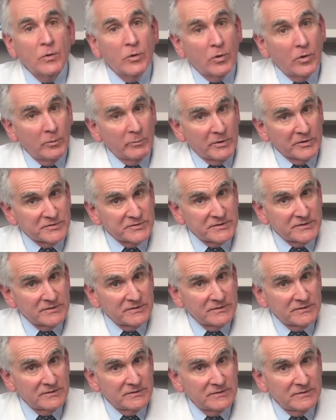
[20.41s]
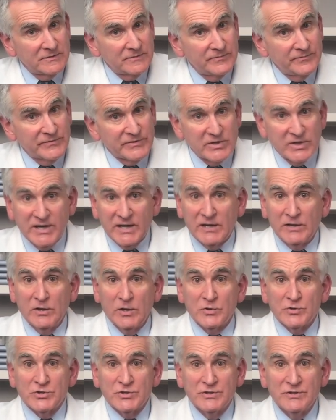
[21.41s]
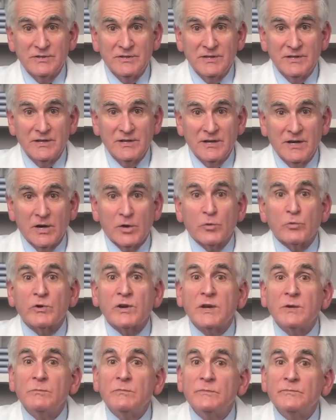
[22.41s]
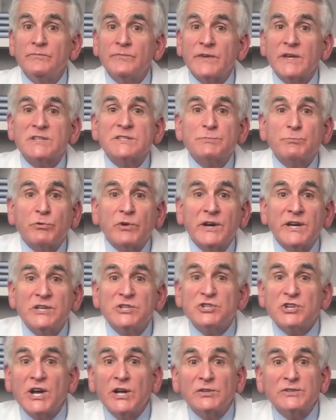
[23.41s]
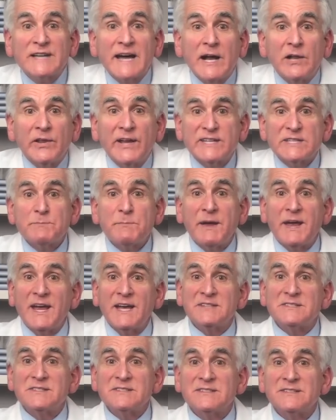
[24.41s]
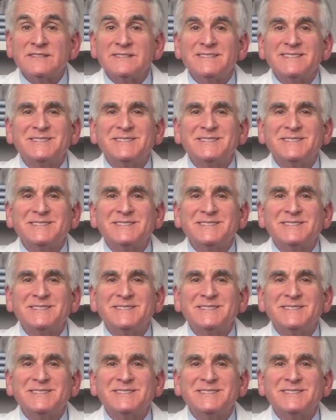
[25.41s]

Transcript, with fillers: Almost. Do you get a lotion, a cream, a spray, gel, towelettes, pads?